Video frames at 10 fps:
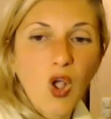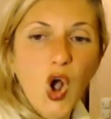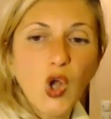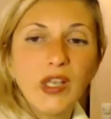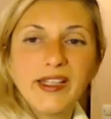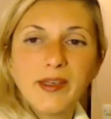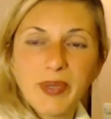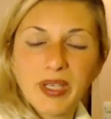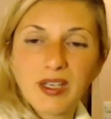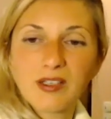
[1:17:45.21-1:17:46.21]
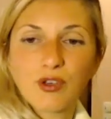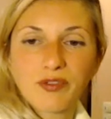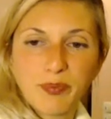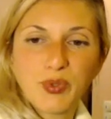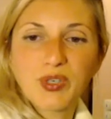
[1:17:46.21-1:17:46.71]
only the beings of
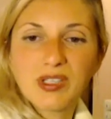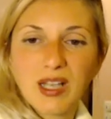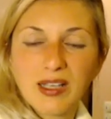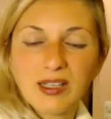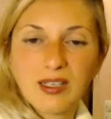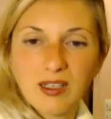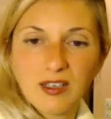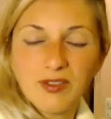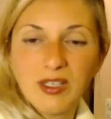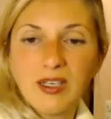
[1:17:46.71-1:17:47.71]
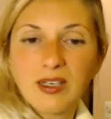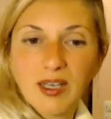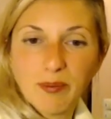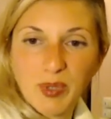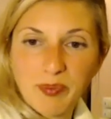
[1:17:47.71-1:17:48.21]
the purest light and love
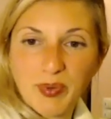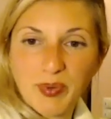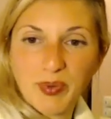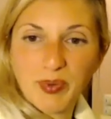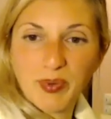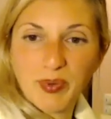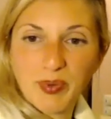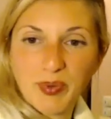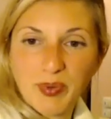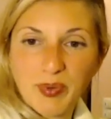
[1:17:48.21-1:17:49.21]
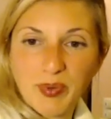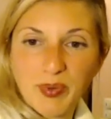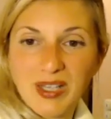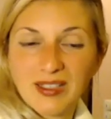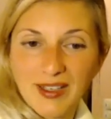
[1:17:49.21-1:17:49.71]
can be
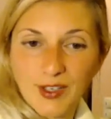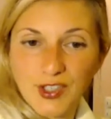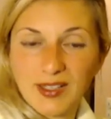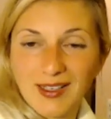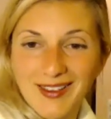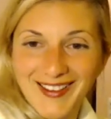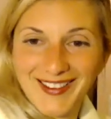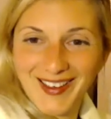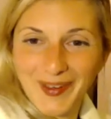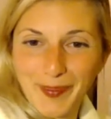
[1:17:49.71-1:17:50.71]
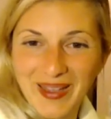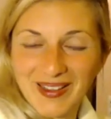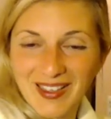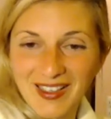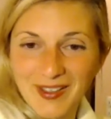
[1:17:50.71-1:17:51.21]
present energetically and
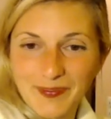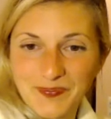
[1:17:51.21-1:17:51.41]
telepathically